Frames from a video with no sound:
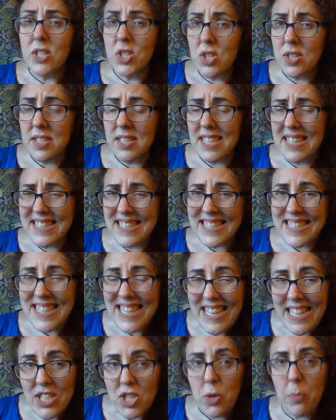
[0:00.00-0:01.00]
just a
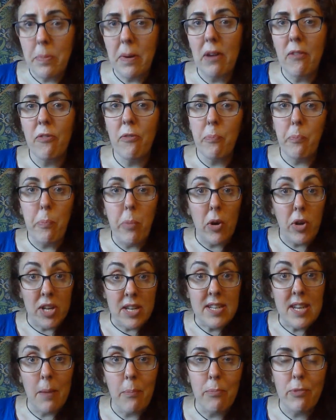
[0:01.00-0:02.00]
titch above
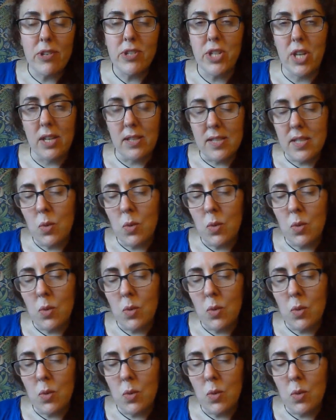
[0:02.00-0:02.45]
body temperature.